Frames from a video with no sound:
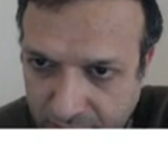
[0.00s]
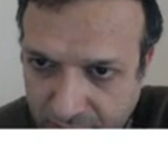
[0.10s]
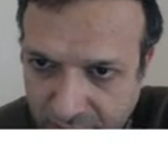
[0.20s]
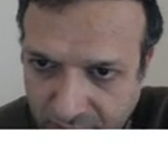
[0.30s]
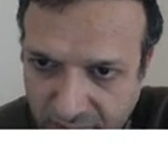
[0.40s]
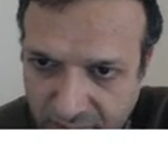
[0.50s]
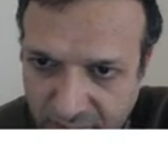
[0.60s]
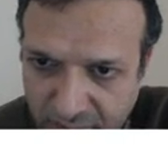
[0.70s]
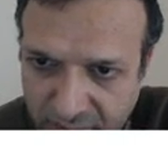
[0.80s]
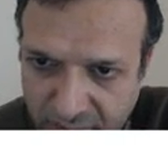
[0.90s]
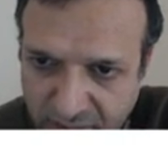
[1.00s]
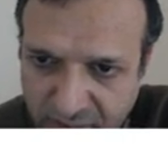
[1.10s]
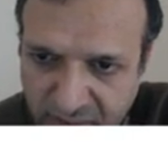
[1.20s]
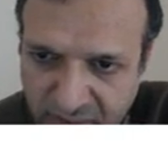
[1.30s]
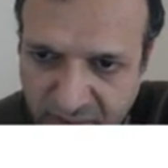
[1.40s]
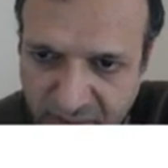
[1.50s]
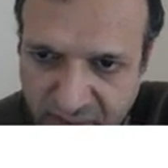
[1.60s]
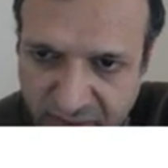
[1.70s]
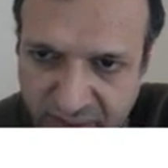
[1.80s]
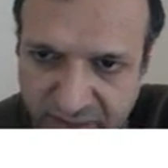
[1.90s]

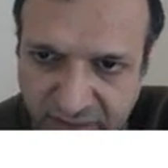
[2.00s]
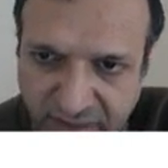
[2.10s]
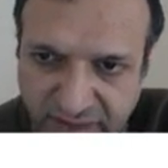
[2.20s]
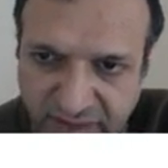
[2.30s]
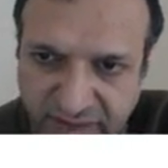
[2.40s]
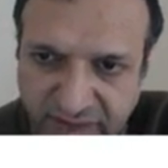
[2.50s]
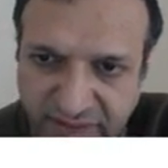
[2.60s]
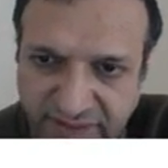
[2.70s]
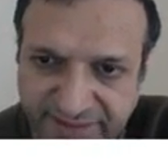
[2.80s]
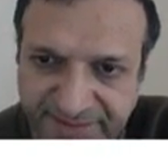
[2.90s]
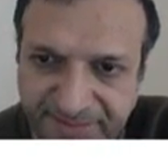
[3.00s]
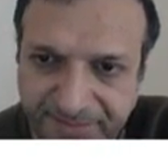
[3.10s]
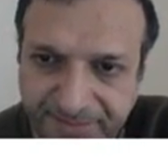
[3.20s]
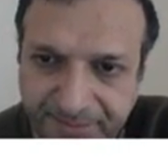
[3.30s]
Nothing is said.